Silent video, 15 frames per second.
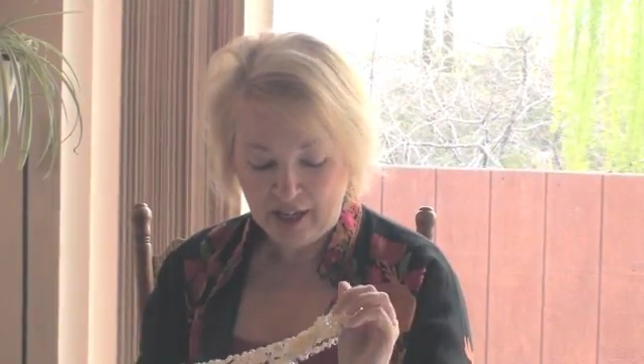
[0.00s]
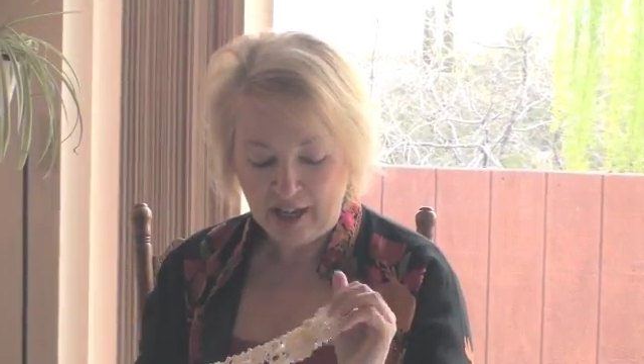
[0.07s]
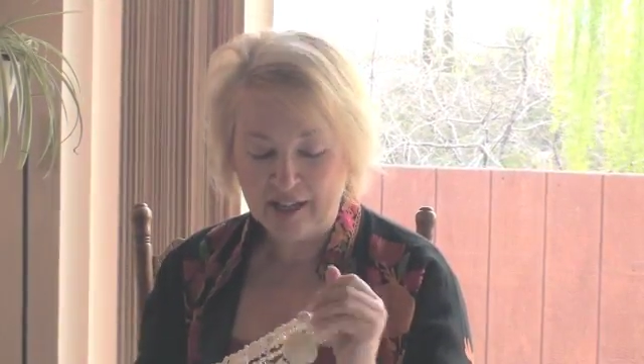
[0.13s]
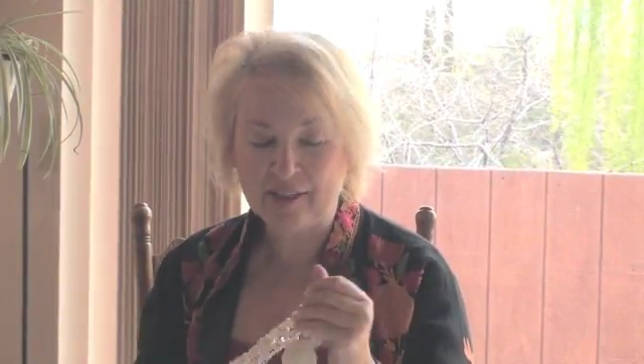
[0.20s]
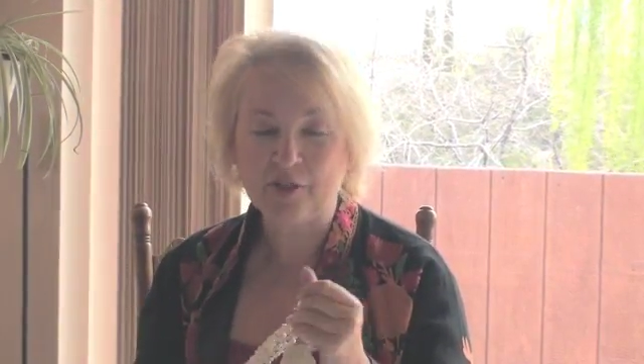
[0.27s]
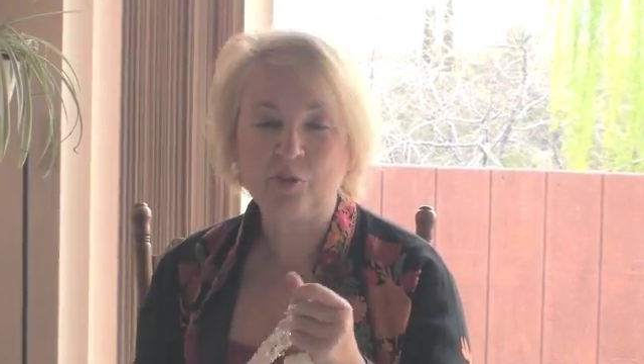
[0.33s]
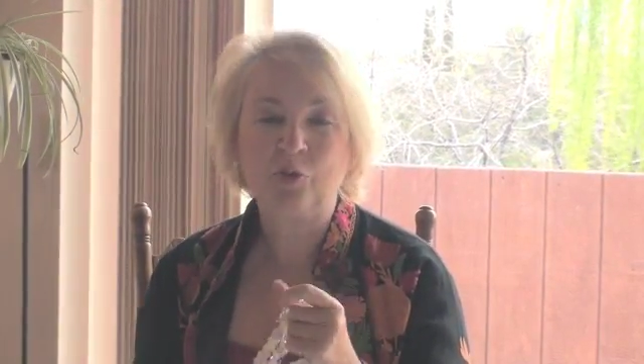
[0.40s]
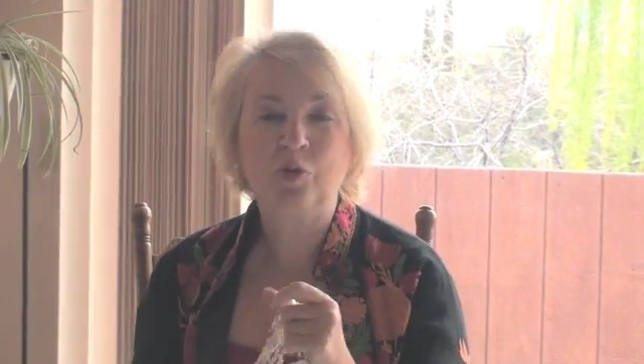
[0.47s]
And
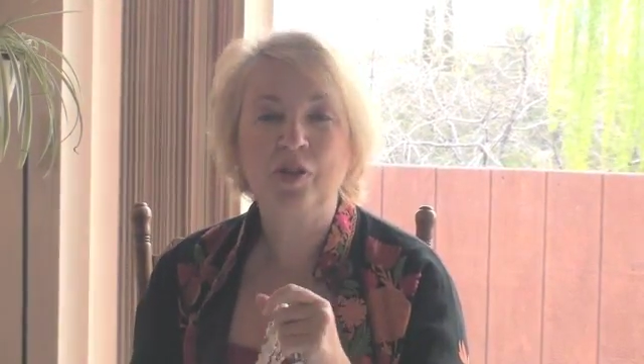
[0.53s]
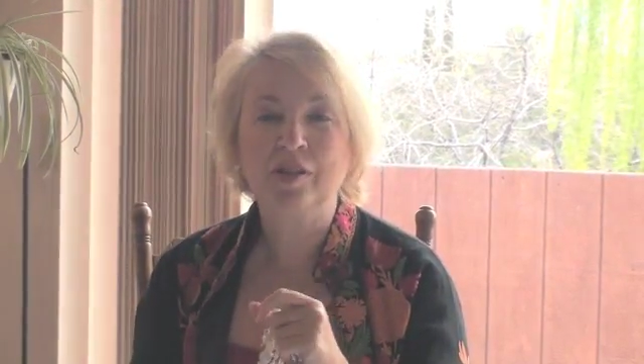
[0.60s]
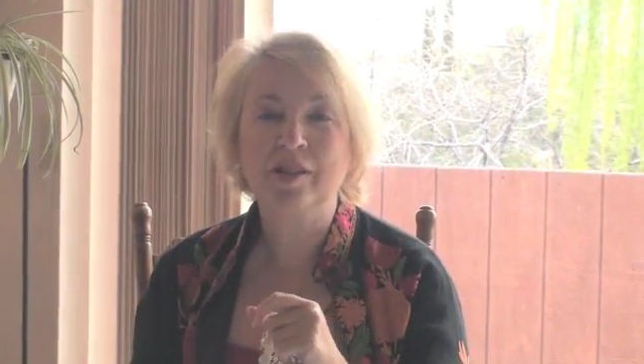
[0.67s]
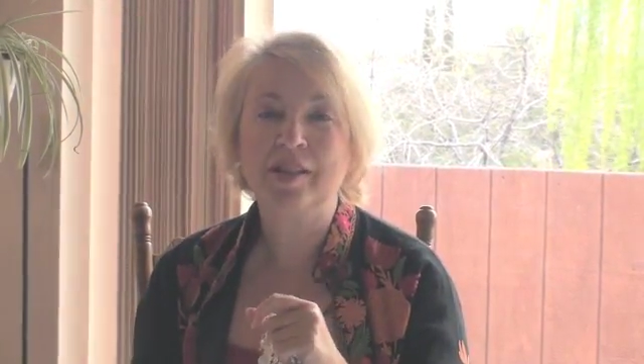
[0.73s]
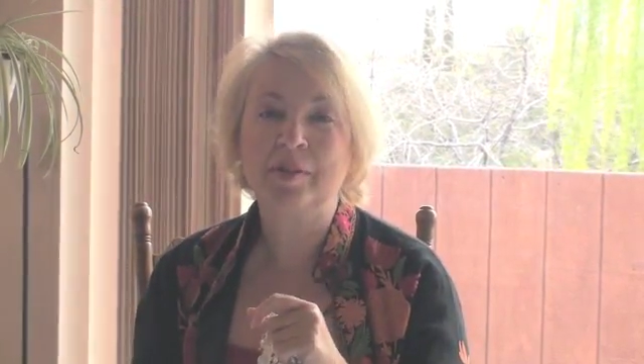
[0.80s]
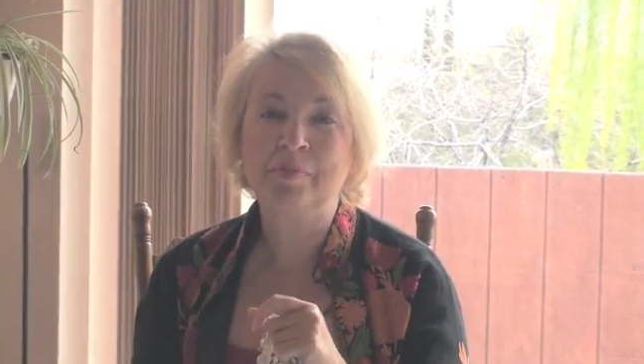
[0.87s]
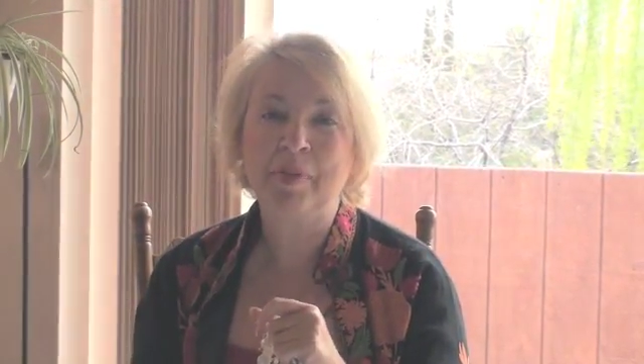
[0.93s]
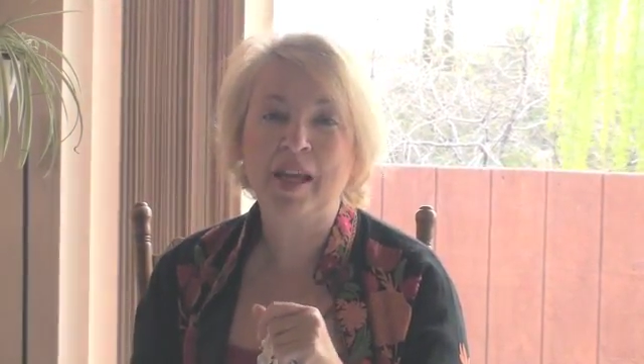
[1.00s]
it's
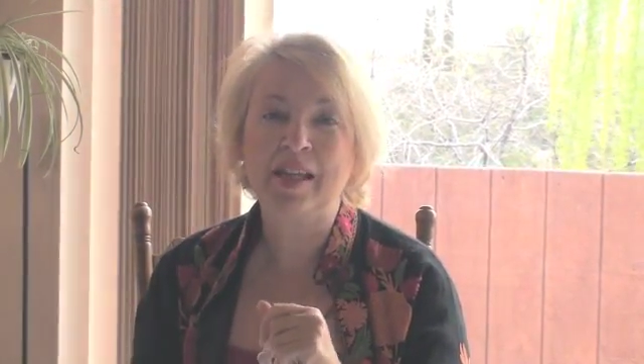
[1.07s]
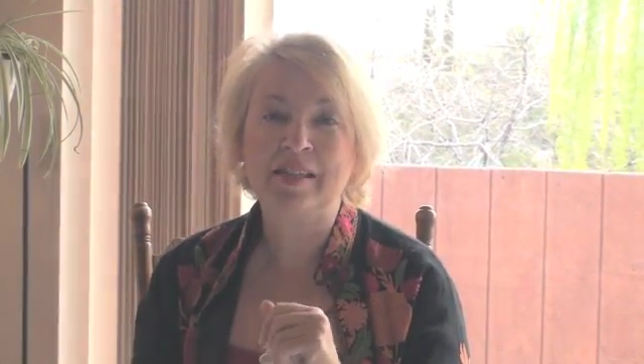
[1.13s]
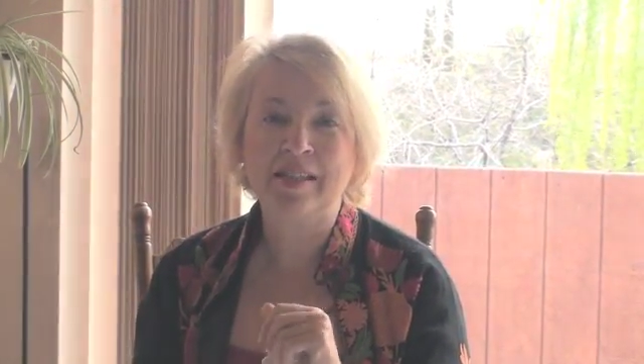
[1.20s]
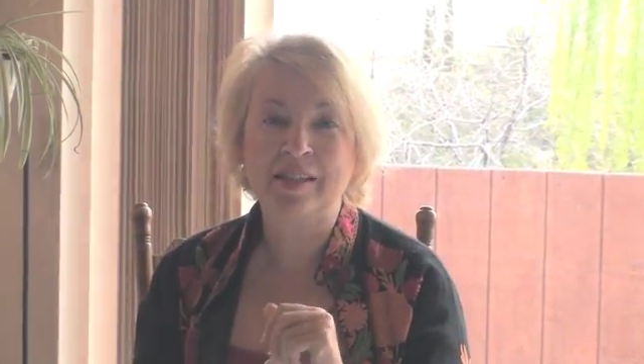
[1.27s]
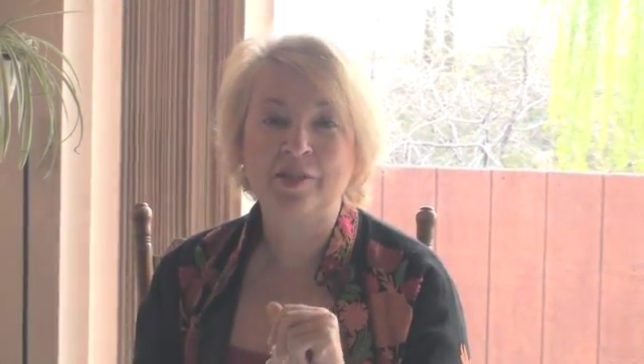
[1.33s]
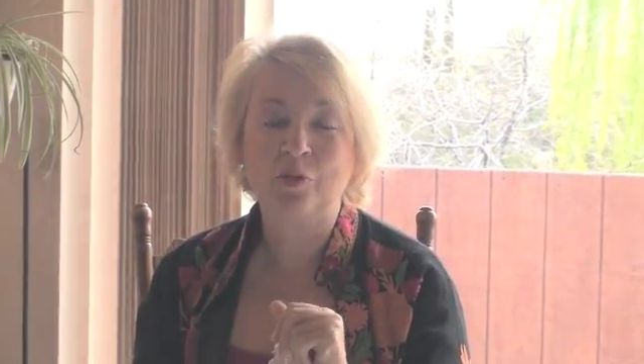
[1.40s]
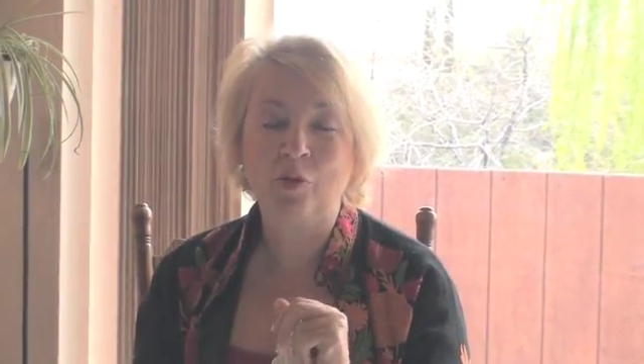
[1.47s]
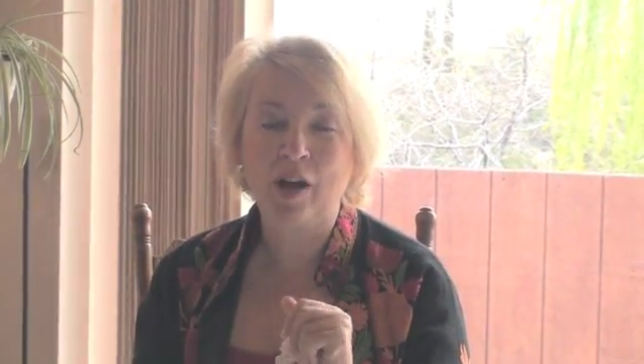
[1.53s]
really
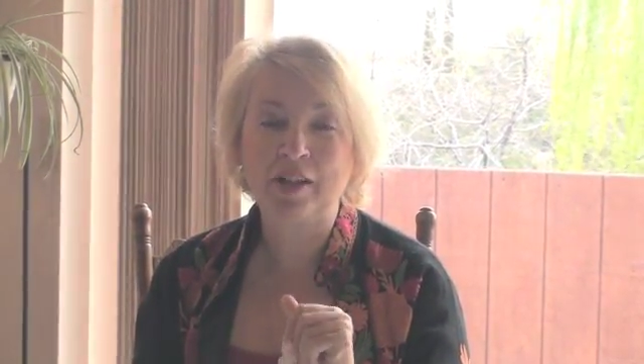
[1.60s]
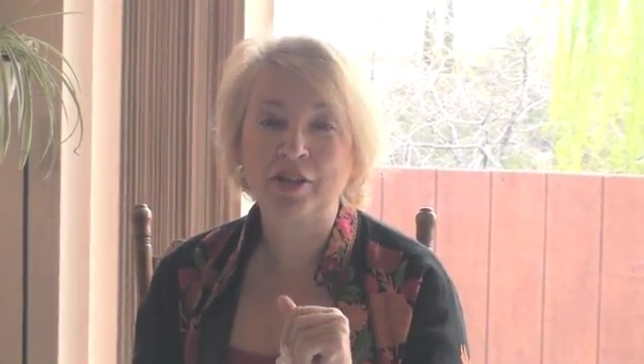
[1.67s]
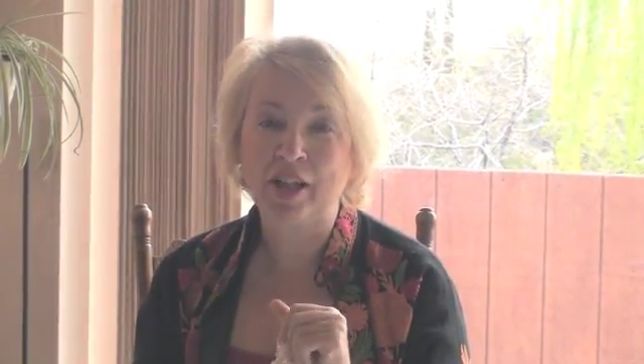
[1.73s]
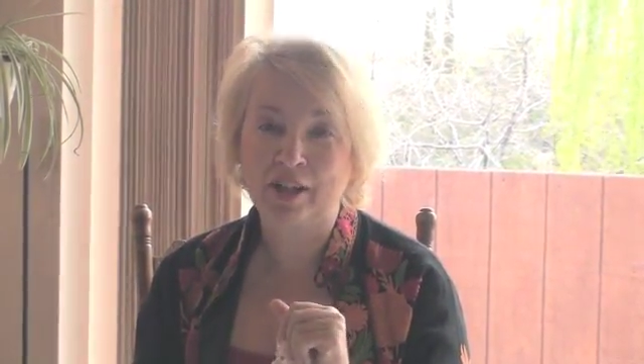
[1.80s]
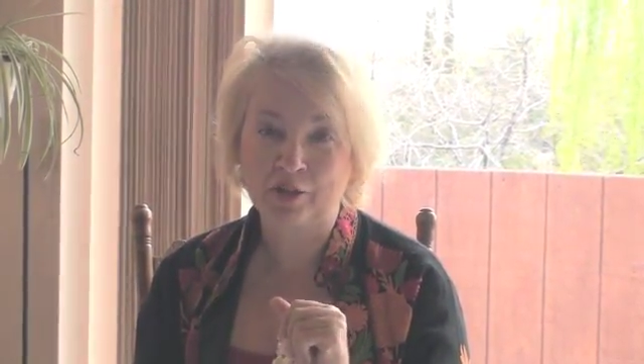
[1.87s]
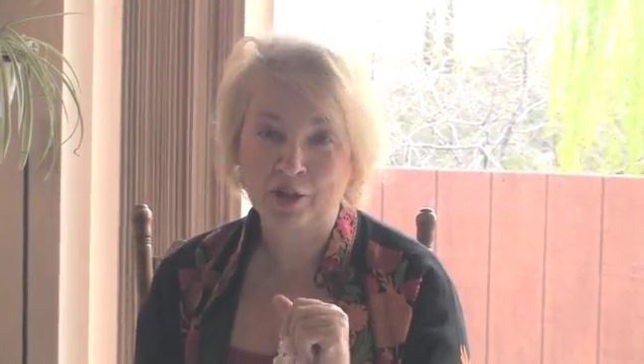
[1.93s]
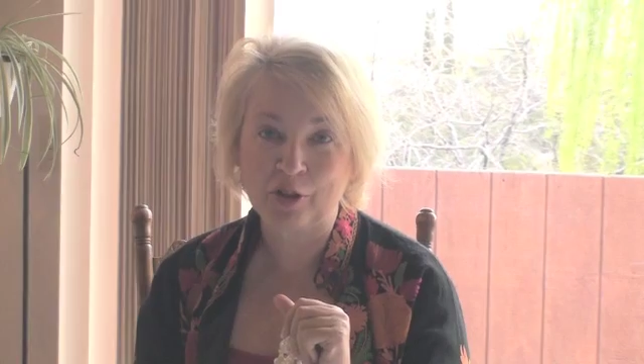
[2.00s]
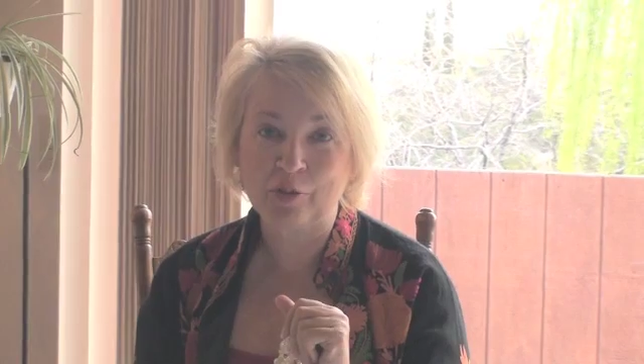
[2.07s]
amazing to watch
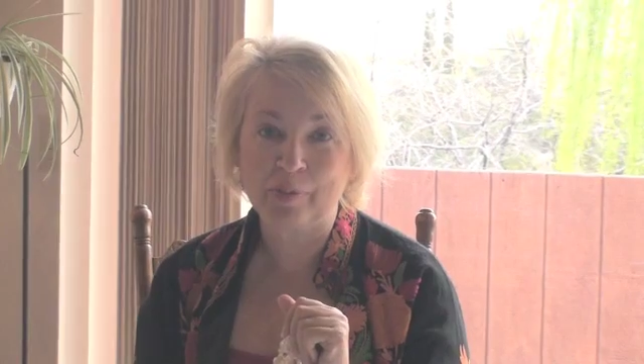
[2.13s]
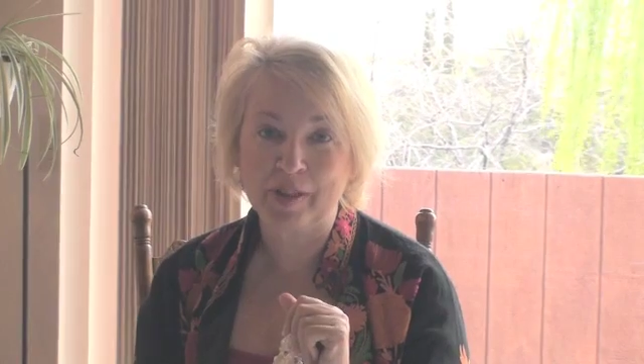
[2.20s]
how her